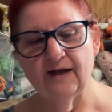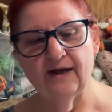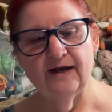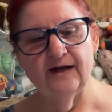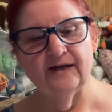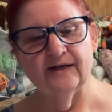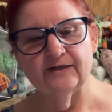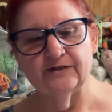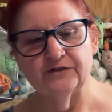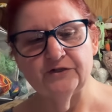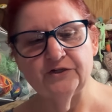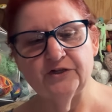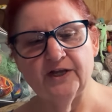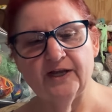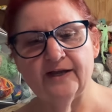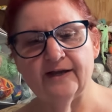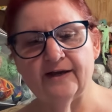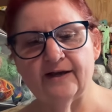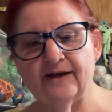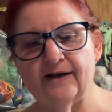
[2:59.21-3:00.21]
uh,
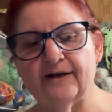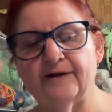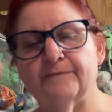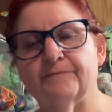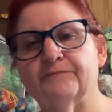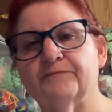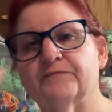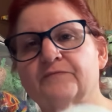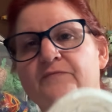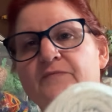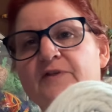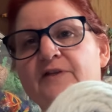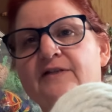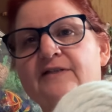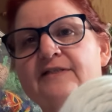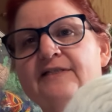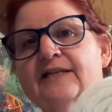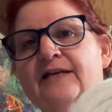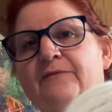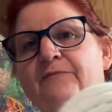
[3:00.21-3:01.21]
she um,
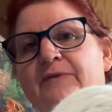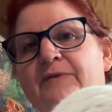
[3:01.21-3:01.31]
sent